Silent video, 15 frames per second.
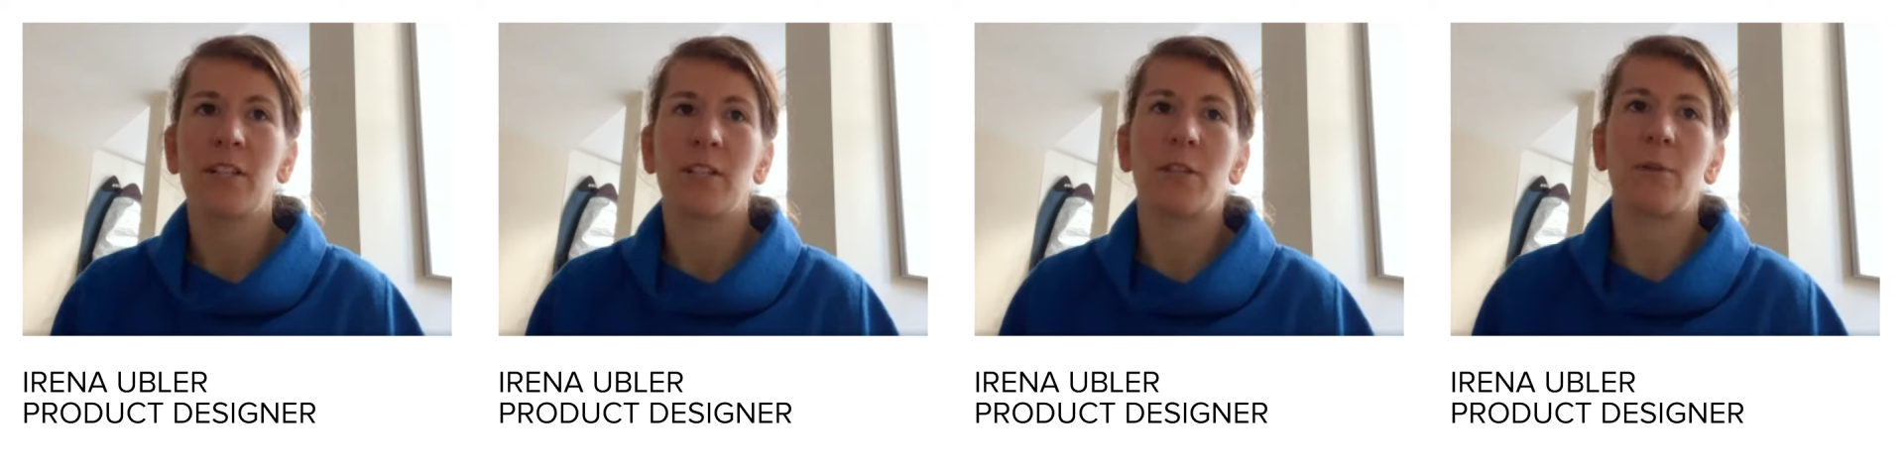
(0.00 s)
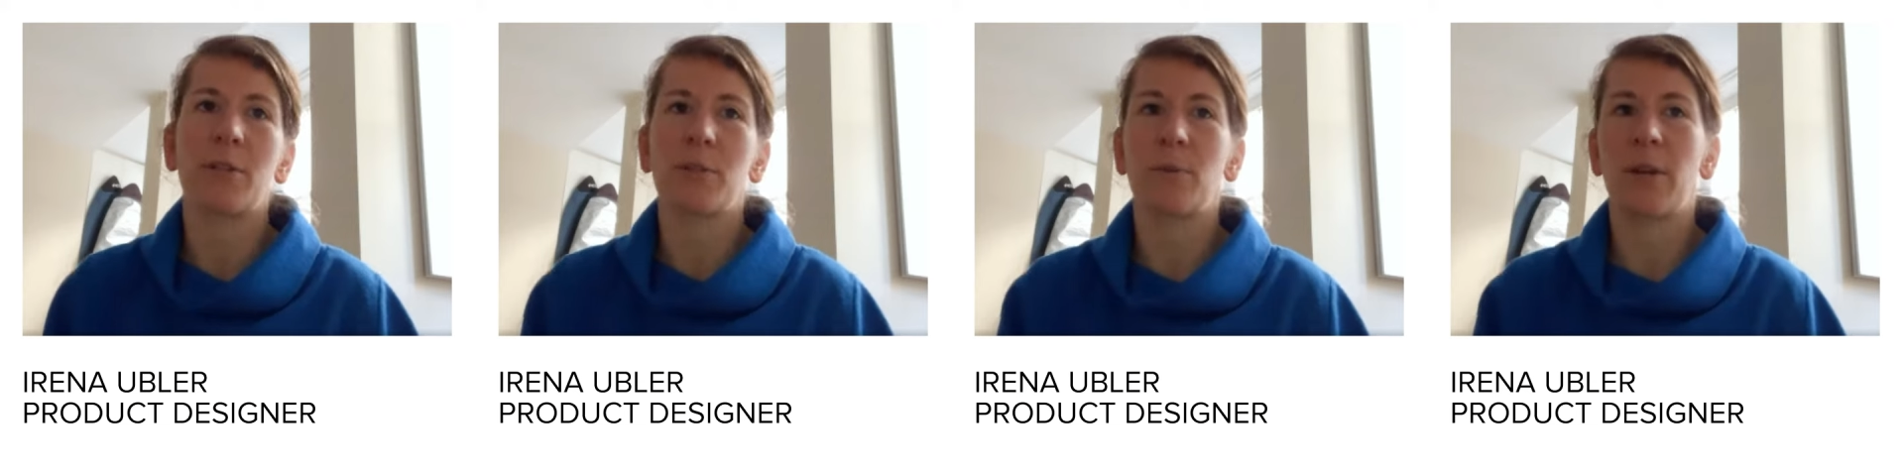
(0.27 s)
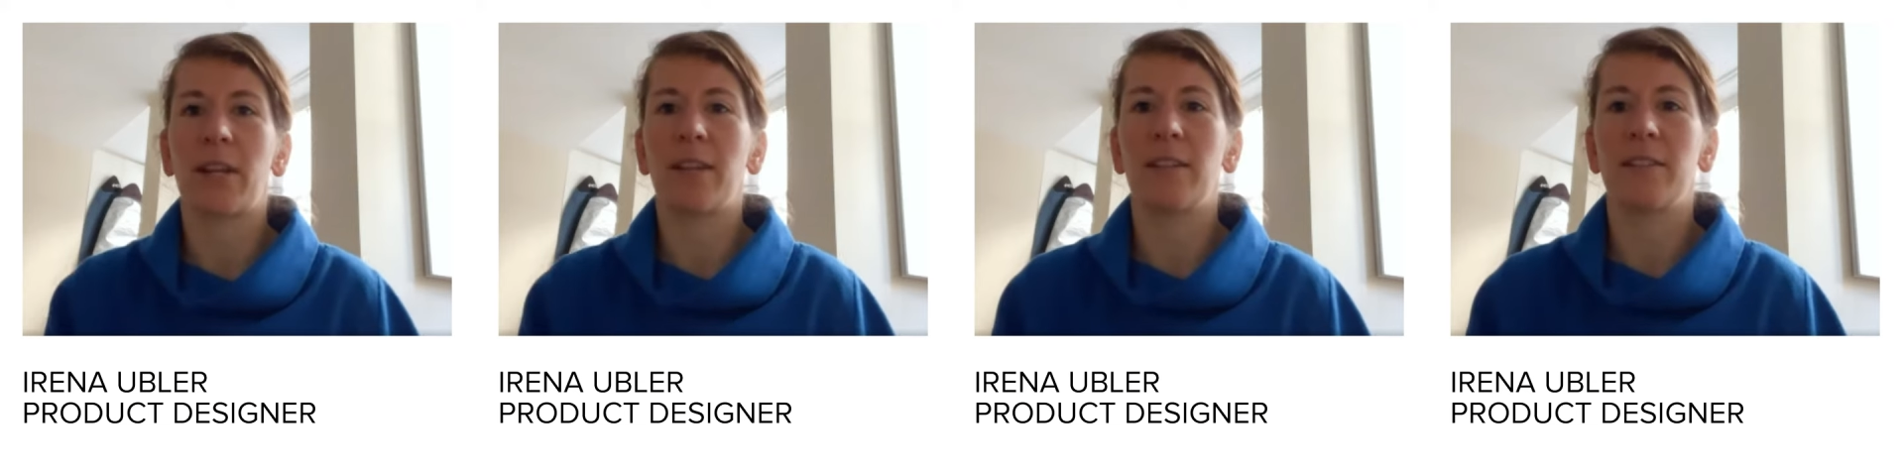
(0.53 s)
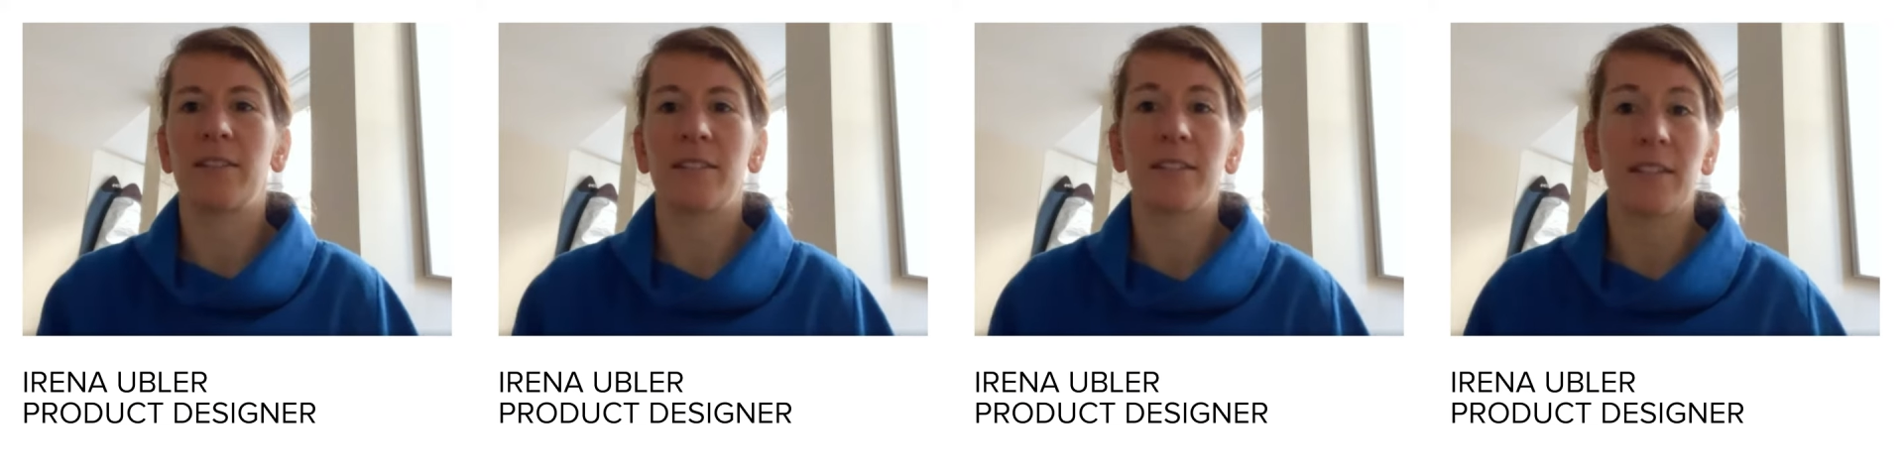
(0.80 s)
So I was working
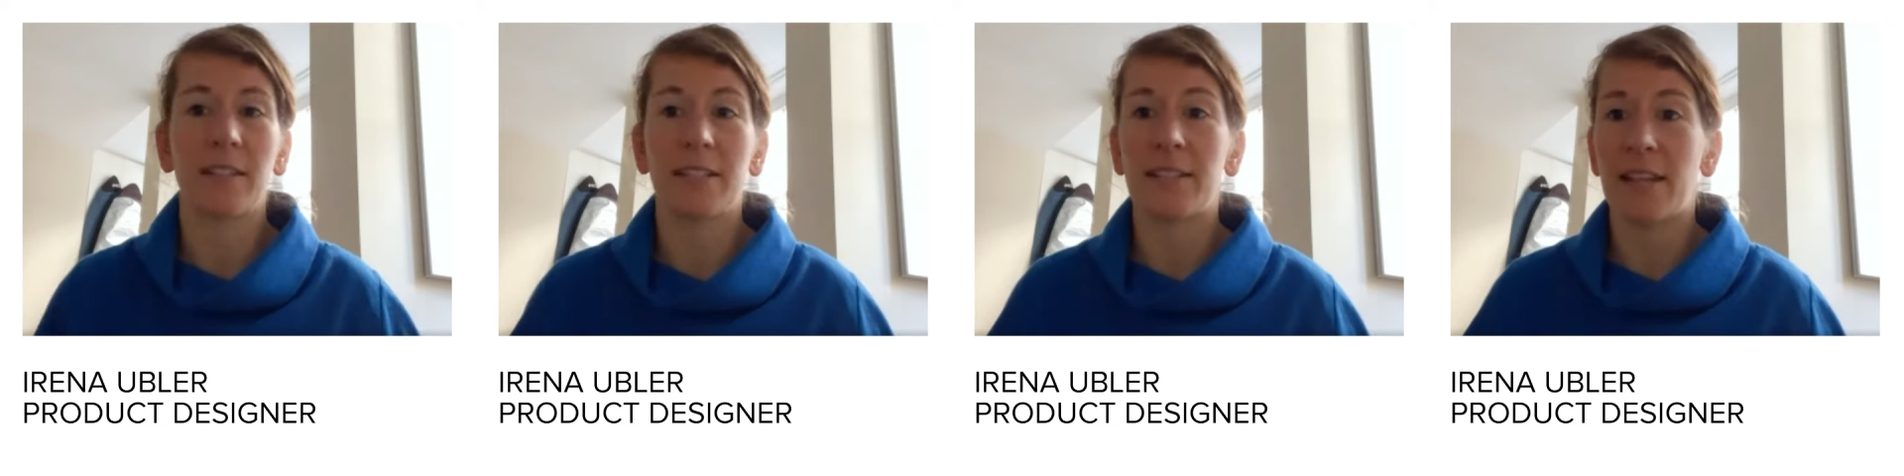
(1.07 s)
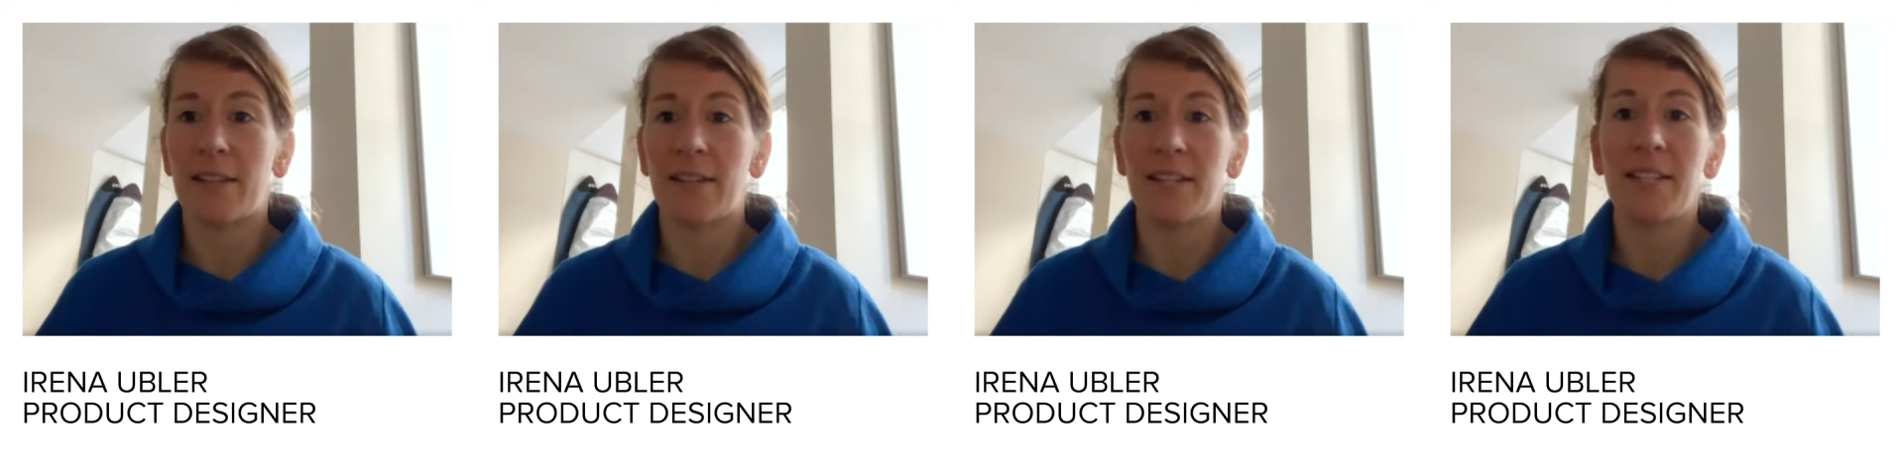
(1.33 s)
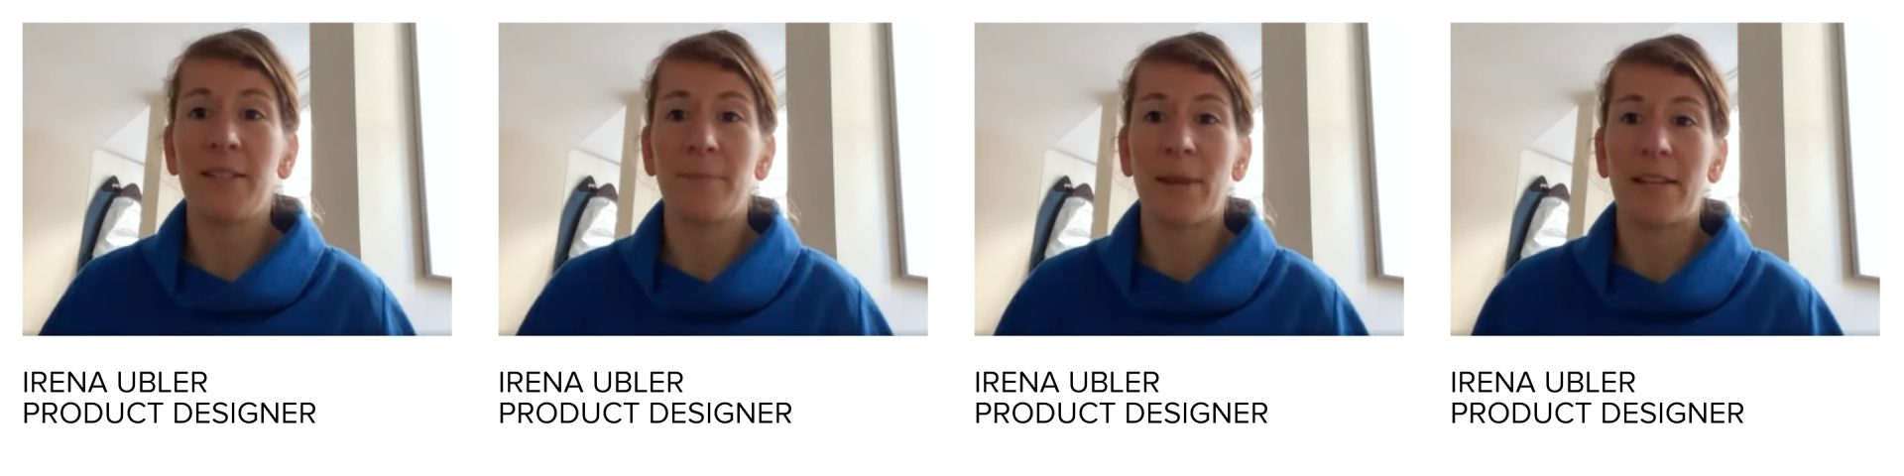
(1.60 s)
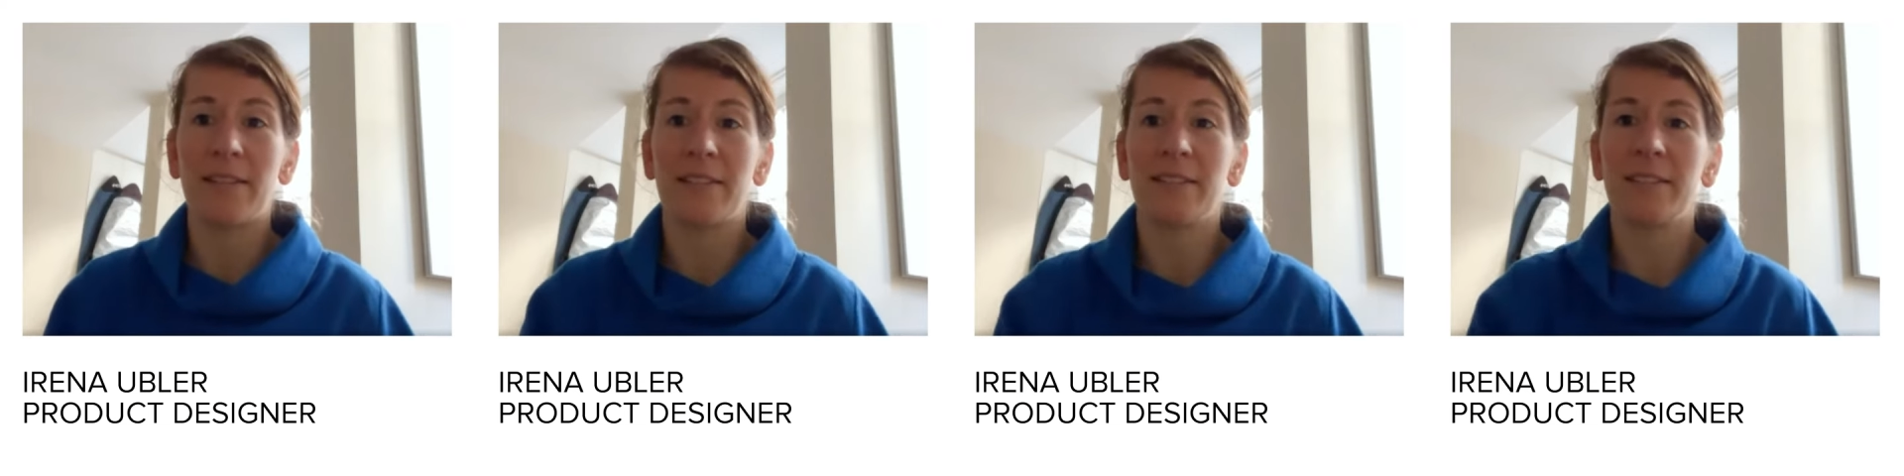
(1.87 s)
in this
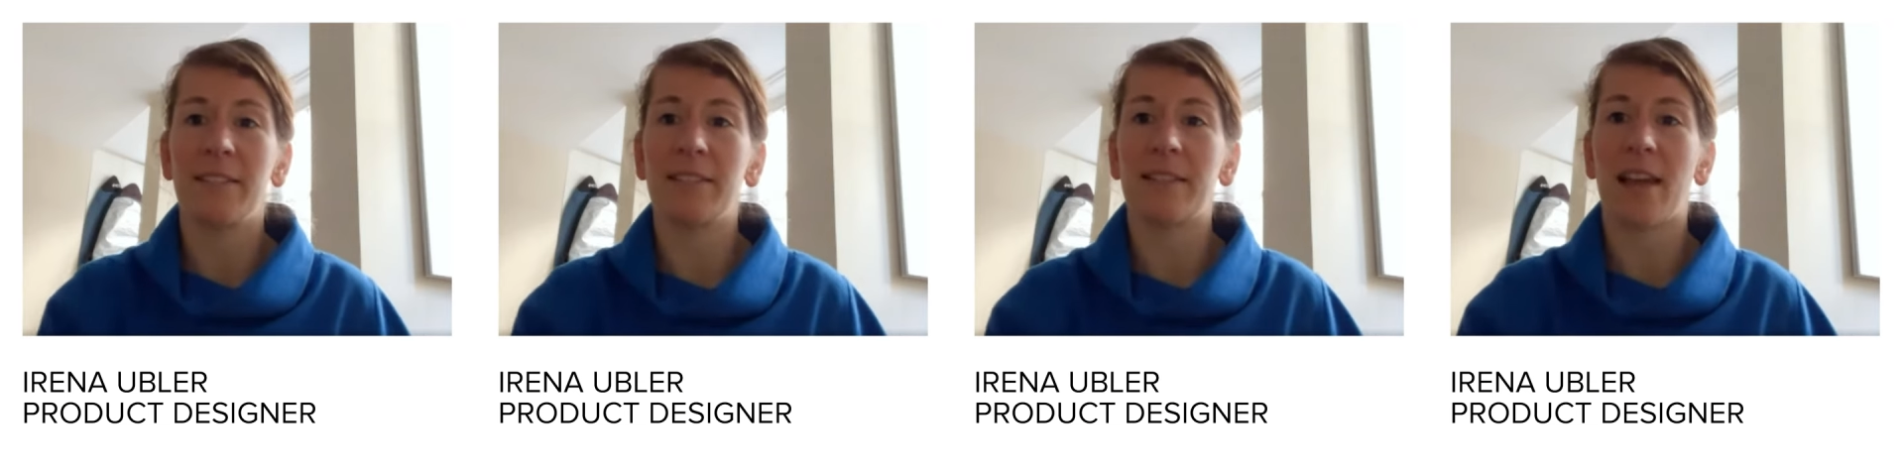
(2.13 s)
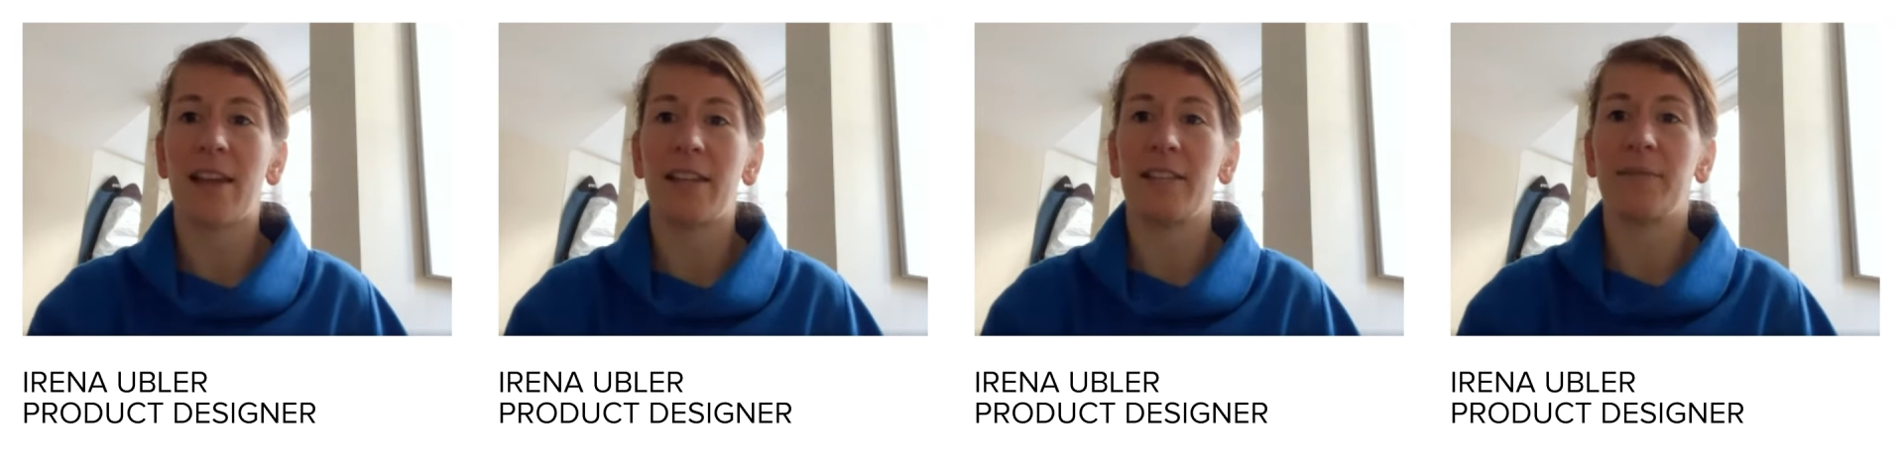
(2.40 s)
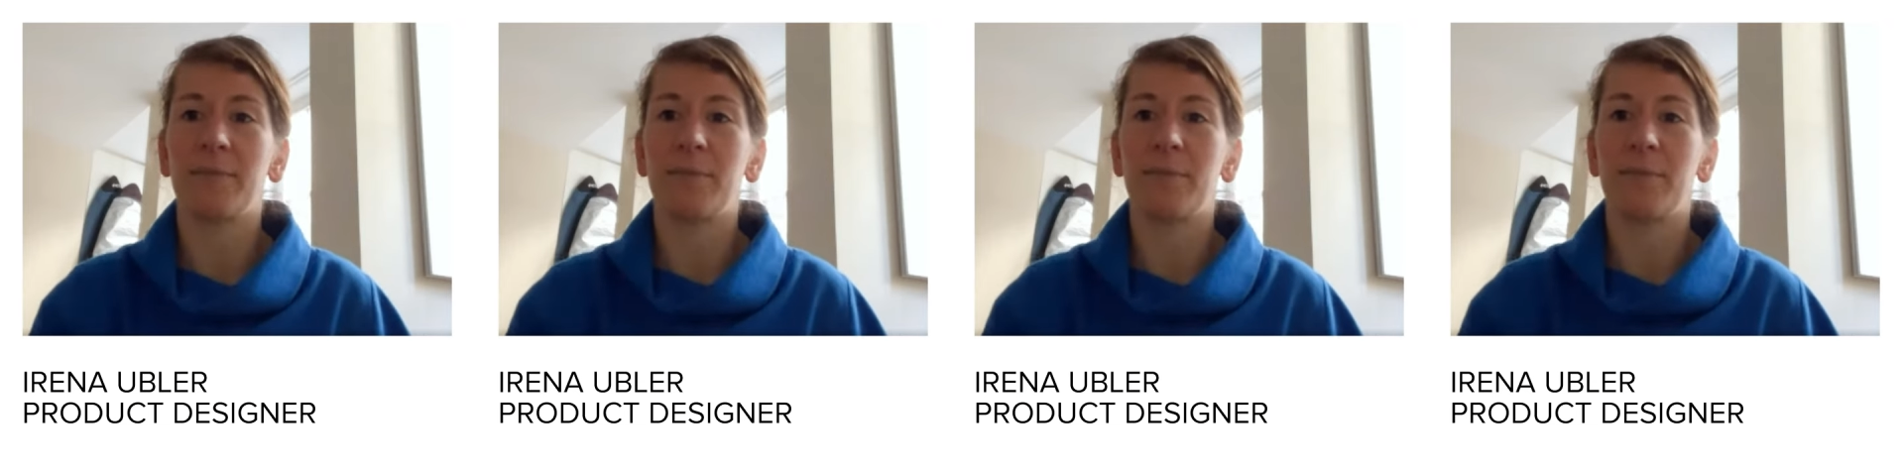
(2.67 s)
independent design